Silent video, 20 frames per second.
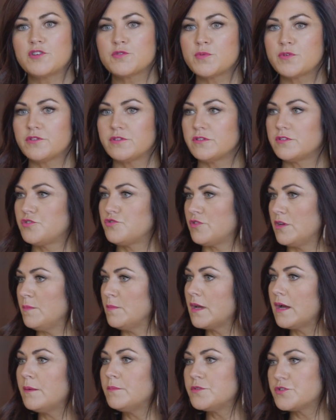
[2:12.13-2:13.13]
entrepreneur
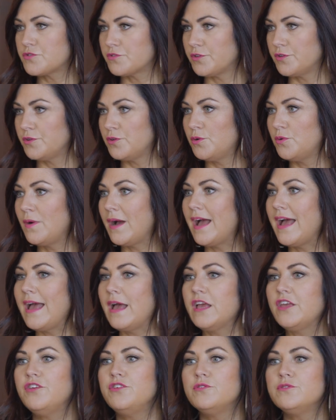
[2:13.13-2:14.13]
dream come true.
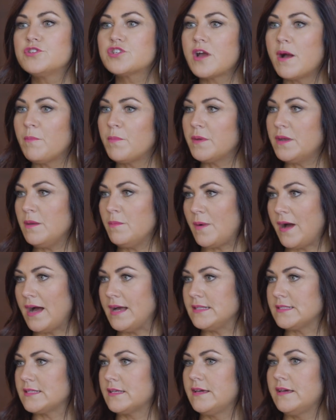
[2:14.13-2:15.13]
Huge company
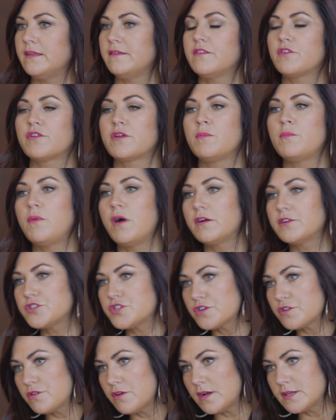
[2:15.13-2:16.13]
buys it, they're gonna
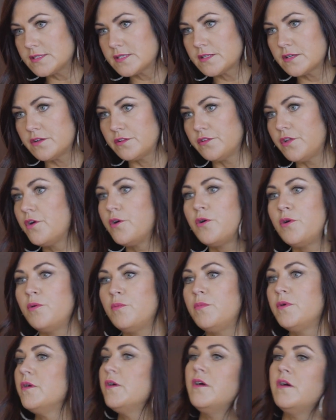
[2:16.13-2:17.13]
march it across the
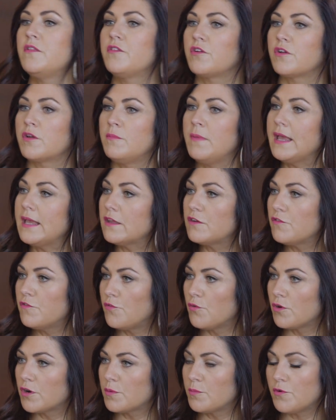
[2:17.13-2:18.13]
globe, they're gonna make it
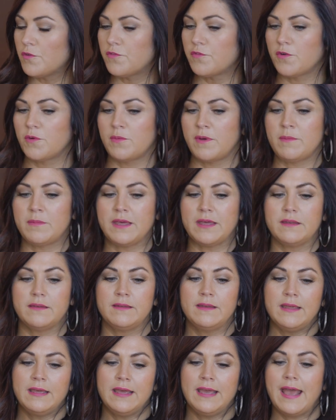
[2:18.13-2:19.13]
affordable for
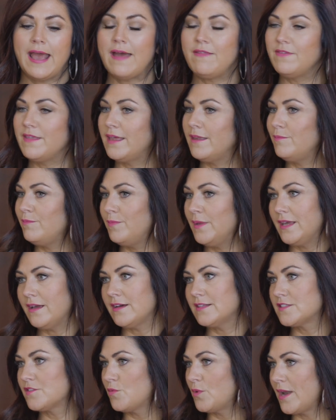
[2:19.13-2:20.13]
women, and then
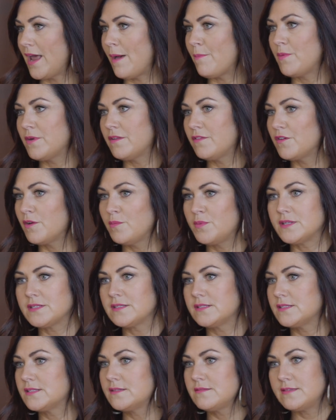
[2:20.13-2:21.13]
because of what happened in their
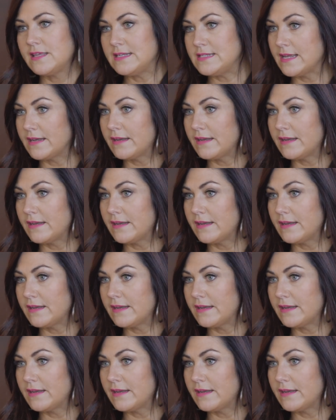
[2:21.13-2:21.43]
business, they